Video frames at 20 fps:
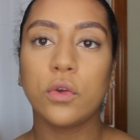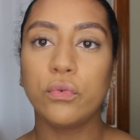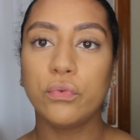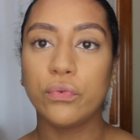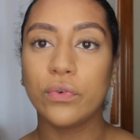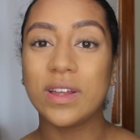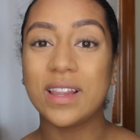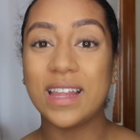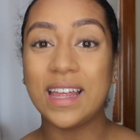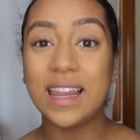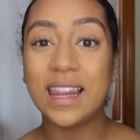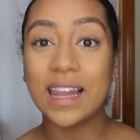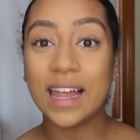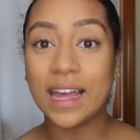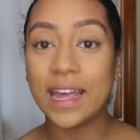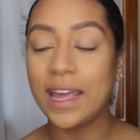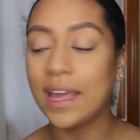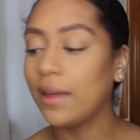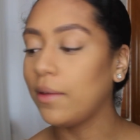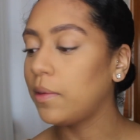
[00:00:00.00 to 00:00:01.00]
really
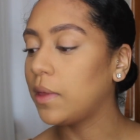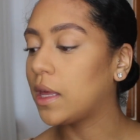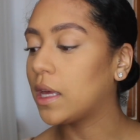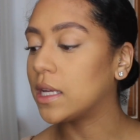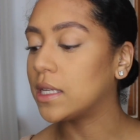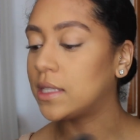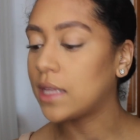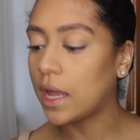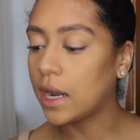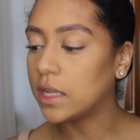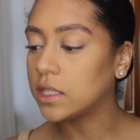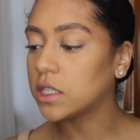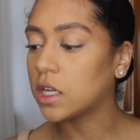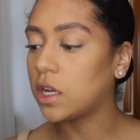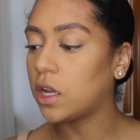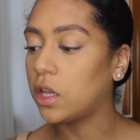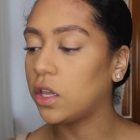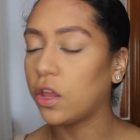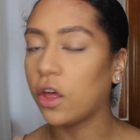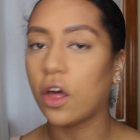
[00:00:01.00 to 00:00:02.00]
light, because then it's
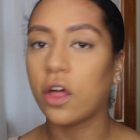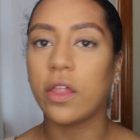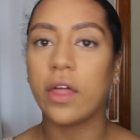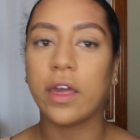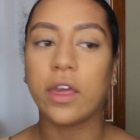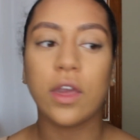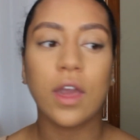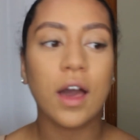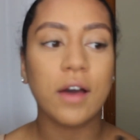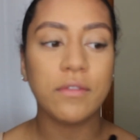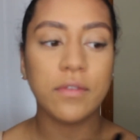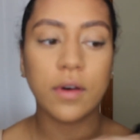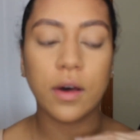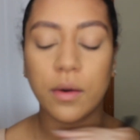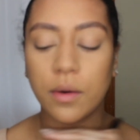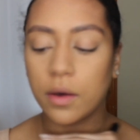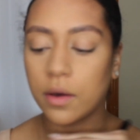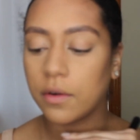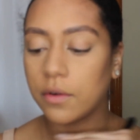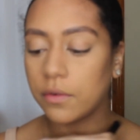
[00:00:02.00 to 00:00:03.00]
gonna look like you have
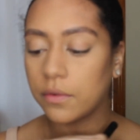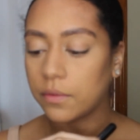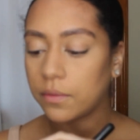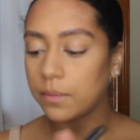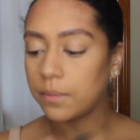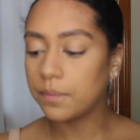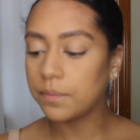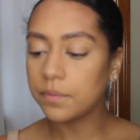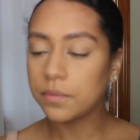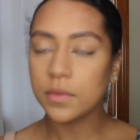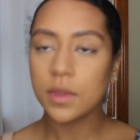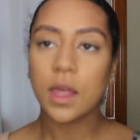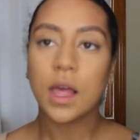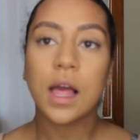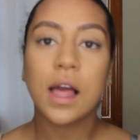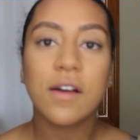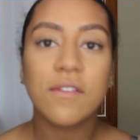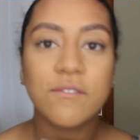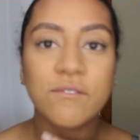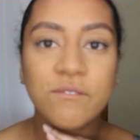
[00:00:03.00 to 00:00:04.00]
a
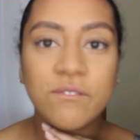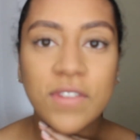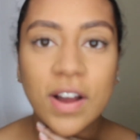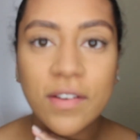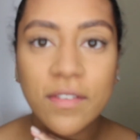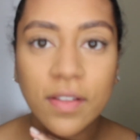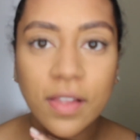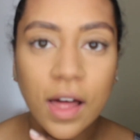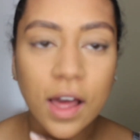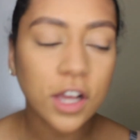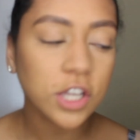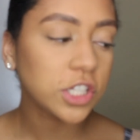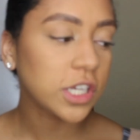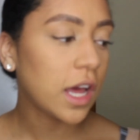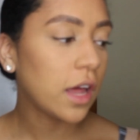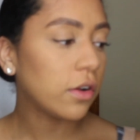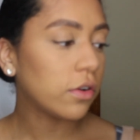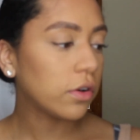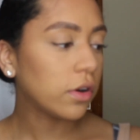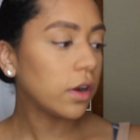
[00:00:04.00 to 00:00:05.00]
5 o'clock
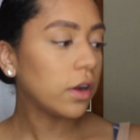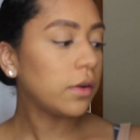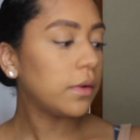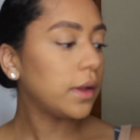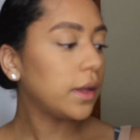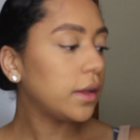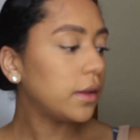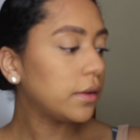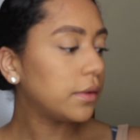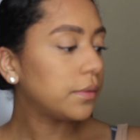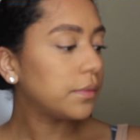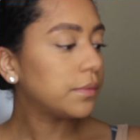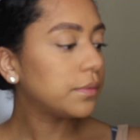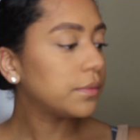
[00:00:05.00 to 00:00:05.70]
shadow growing.